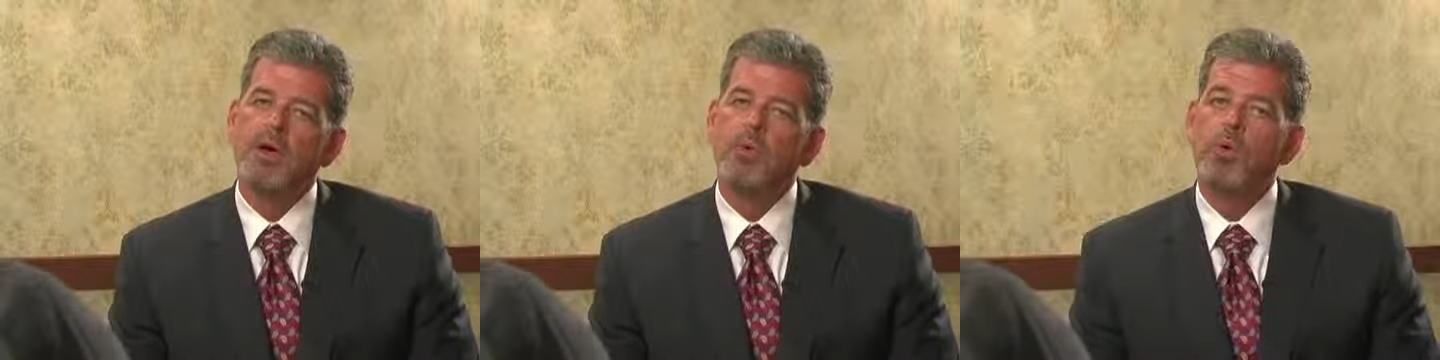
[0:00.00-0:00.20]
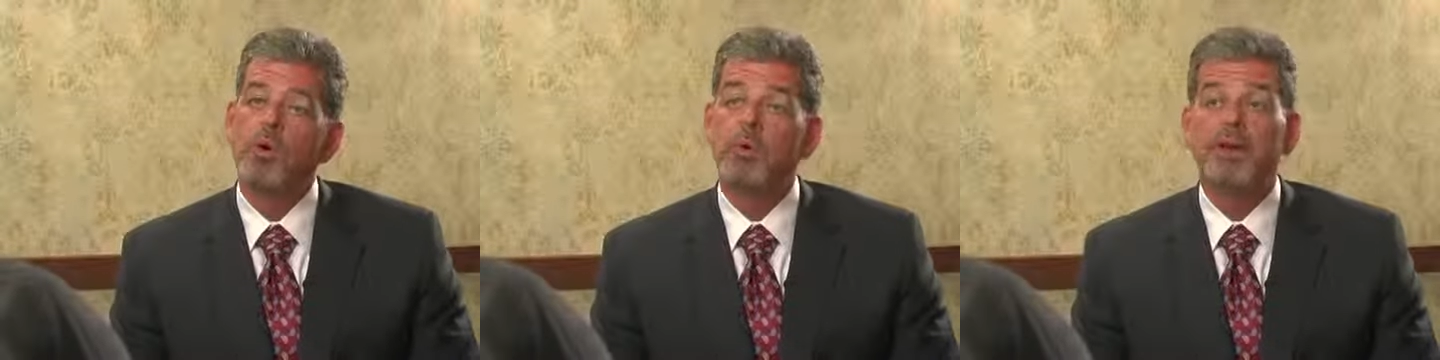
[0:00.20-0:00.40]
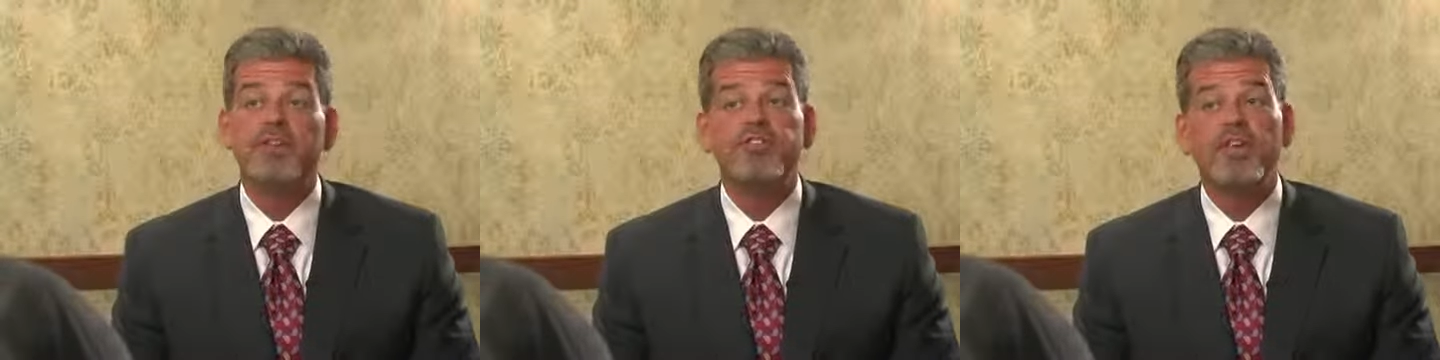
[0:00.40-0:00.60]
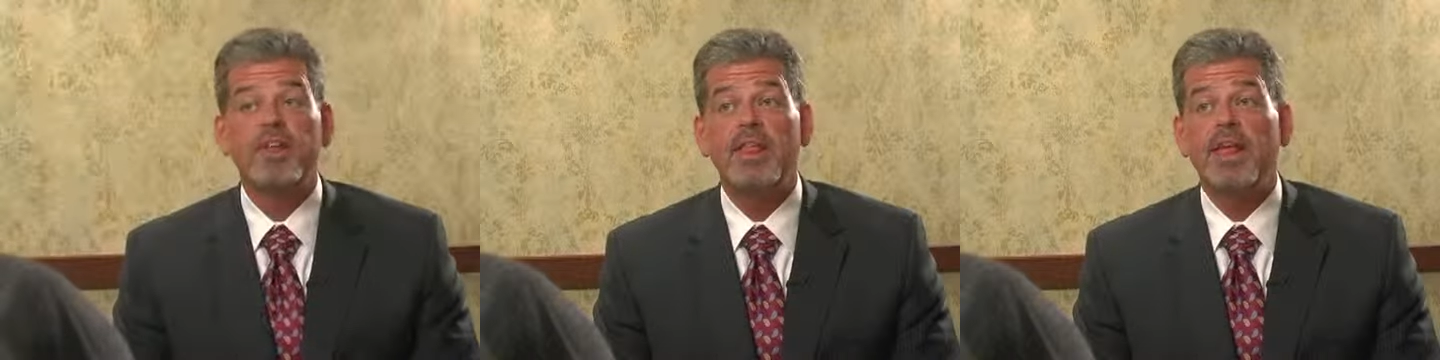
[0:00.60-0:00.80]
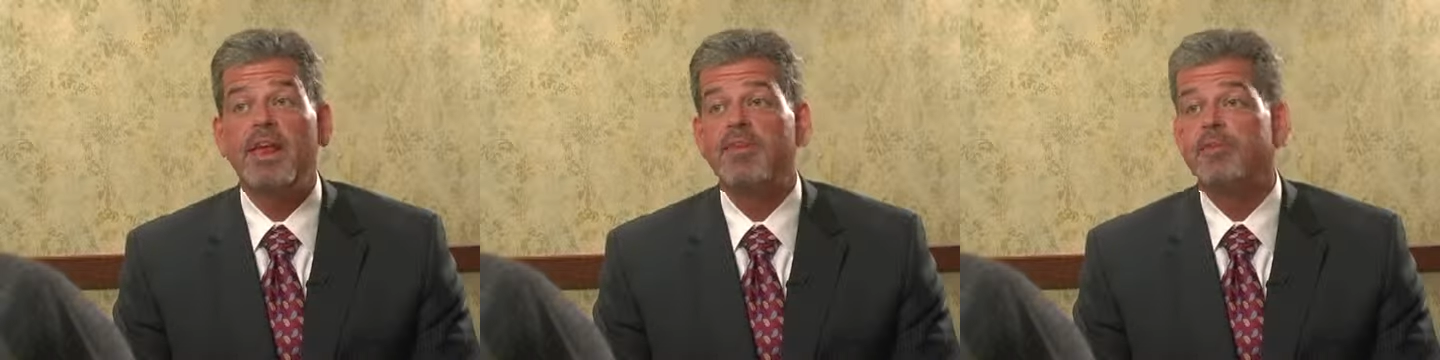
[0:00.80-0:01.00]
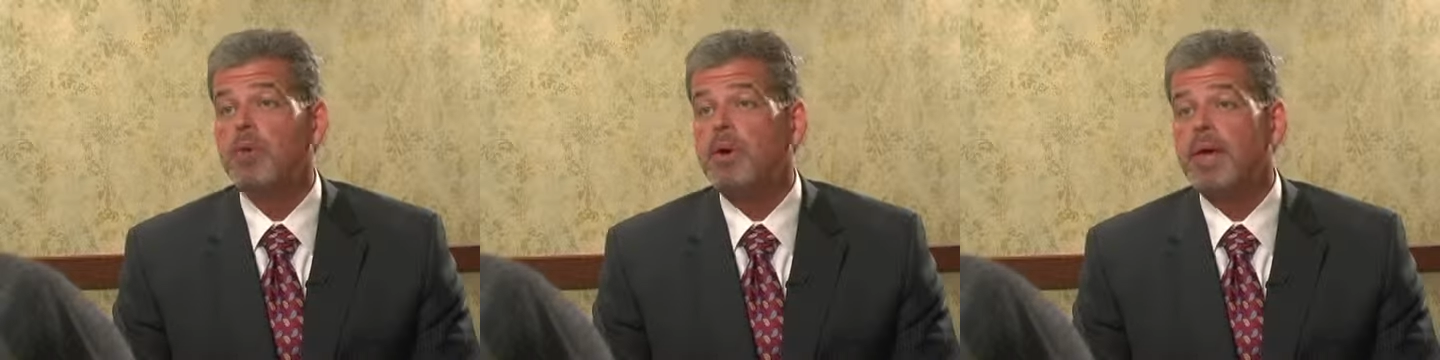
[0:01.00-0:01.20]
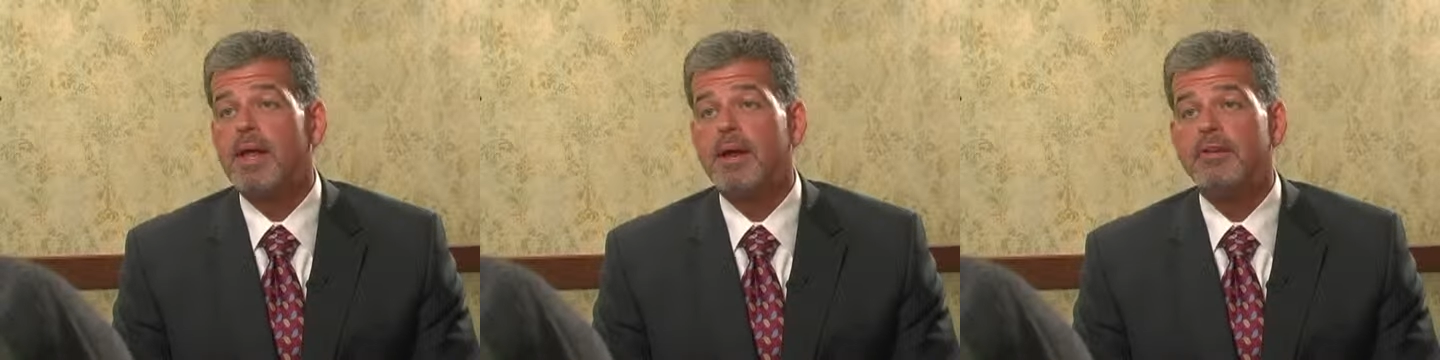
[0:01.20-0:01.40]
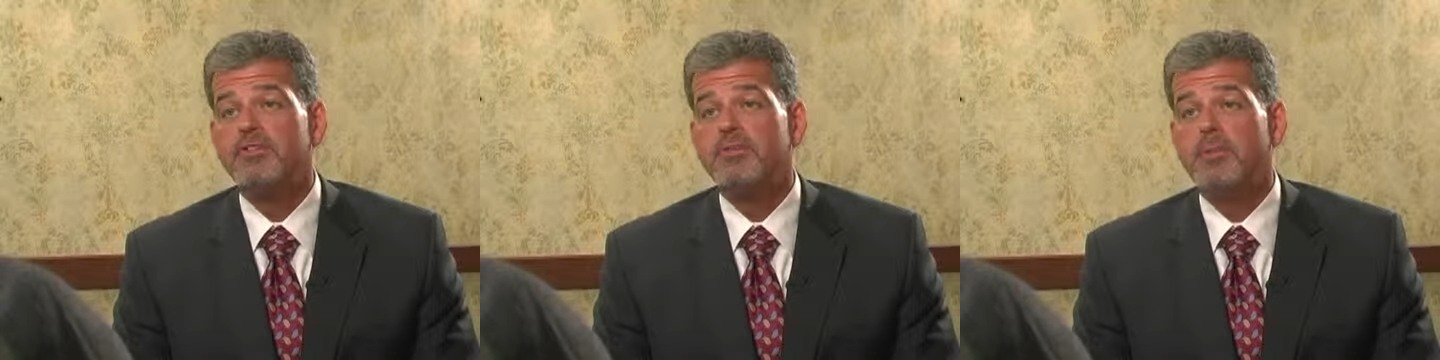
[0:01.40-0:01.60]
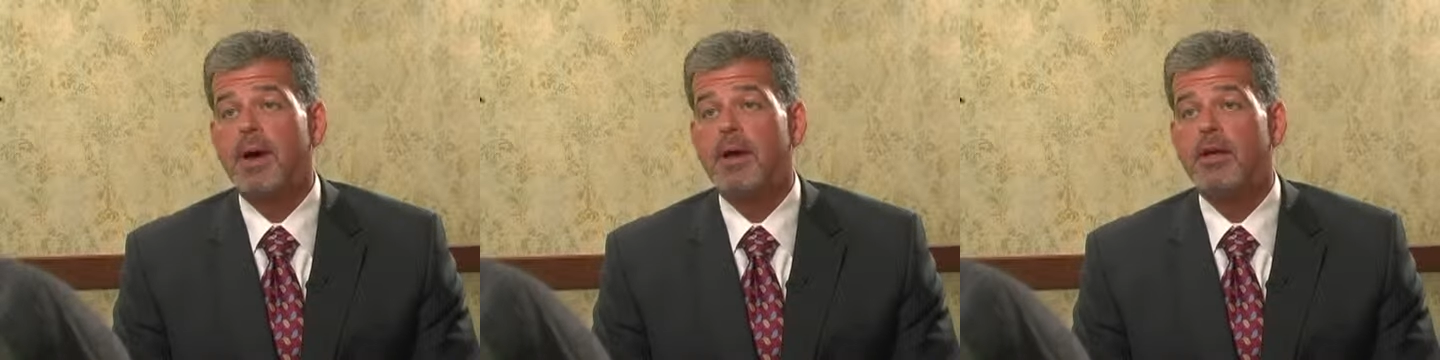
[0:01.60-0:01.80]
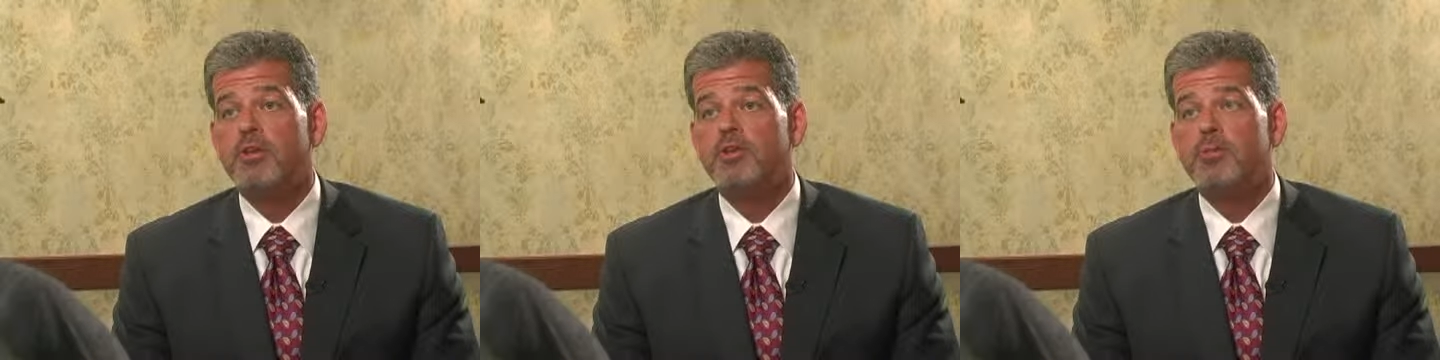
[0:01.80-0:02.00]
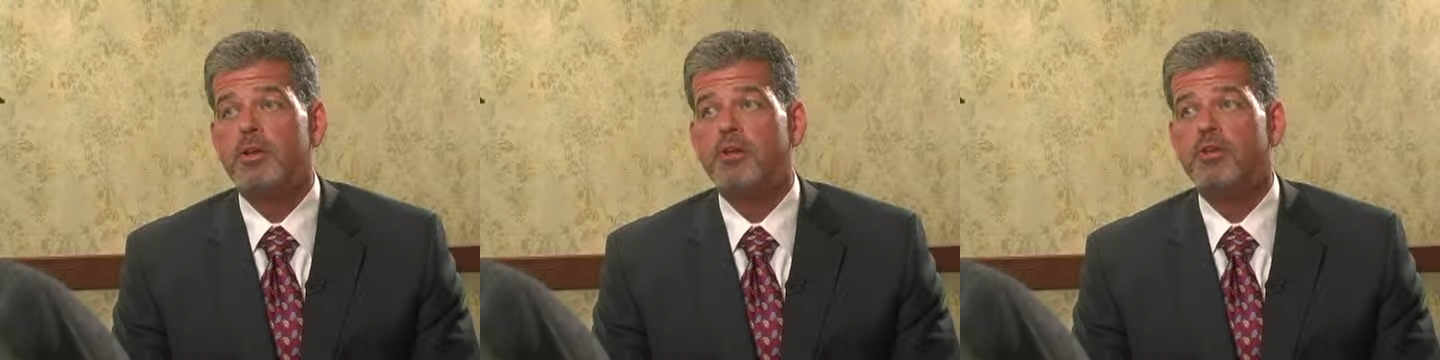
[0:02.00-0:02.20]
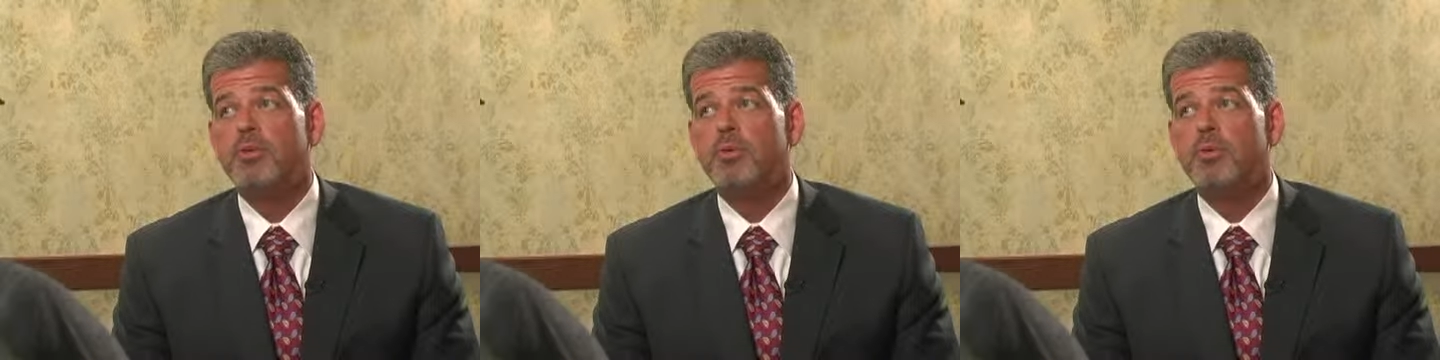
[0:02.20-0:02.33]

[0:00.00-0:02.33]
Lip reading: Well, when I say that, everyone kind of smiles because